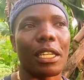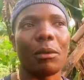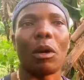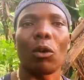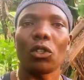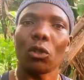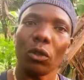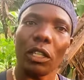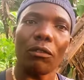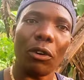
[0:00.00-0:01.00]
Dee Mwango was
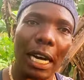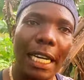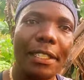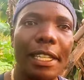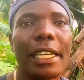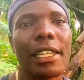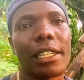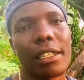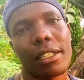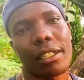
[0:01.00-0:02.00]
looking for a light skin.
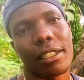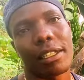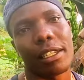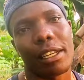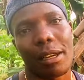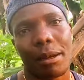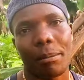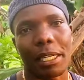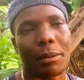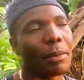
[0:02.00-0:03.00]

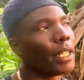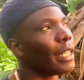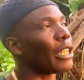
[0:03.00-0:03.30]
But me,